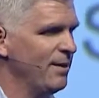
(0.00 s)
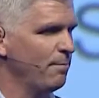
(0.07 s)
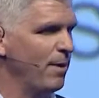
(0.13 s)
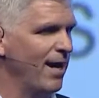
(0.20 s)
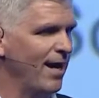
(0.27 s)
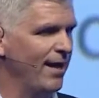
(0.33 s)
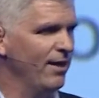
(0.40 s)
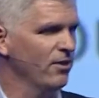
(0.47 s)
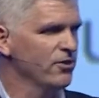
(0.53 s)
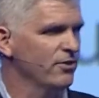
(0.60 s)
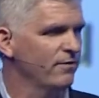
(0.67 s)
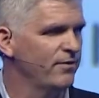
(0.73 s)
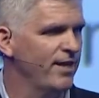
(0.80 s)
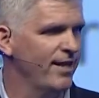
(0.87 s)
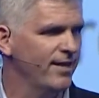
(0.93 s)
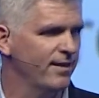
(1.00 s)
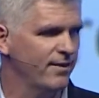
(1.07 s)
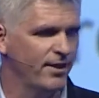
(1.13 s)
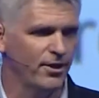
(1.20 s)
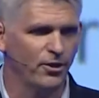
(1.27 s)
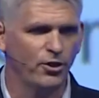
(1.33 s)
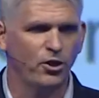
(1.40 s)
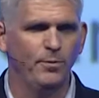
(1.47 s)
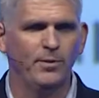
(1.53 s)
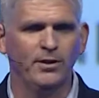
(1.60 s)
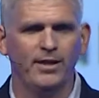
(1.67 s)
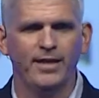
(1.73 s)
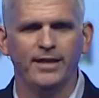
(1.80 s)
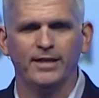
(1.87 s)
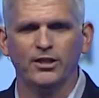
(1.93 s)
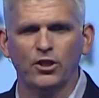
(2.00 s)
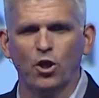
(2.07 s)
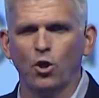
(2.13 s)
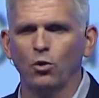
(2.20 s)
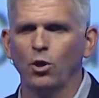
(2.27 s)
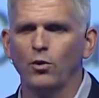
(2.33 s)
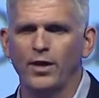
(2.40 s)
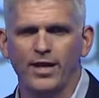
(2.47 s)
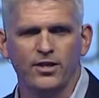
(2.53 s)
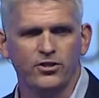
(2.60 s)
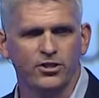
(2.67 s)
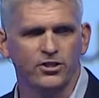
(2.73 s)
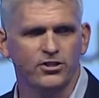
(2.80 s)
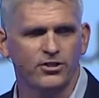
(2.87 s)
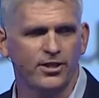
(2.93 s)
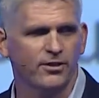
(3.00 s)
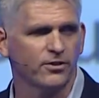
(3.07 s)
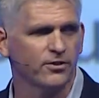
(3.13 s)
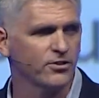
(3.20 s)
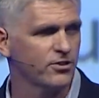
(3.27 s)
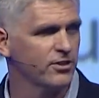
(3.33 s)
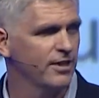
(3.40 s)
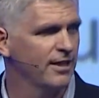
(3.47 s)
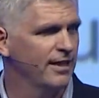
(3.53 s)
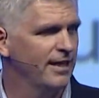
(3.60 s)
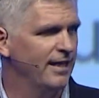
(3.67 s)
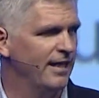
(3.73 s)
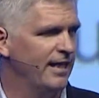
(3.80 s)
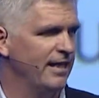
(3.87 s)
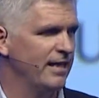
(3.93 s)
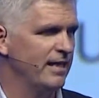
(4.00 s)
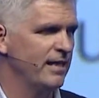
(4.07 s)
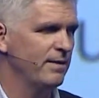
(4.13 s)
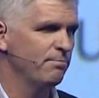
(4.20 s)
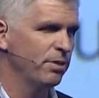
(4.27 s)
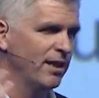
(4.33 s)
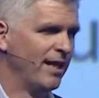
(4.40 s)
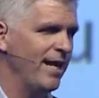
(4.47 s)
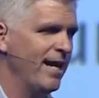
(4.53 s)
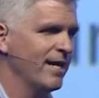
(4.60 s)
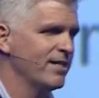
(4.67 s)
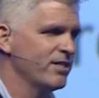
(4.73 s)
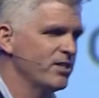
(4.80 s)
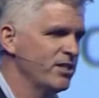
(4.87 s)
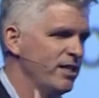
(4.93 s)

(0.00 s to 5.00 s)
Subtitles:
the piles of data that are accumulating in co-location centers, in plants,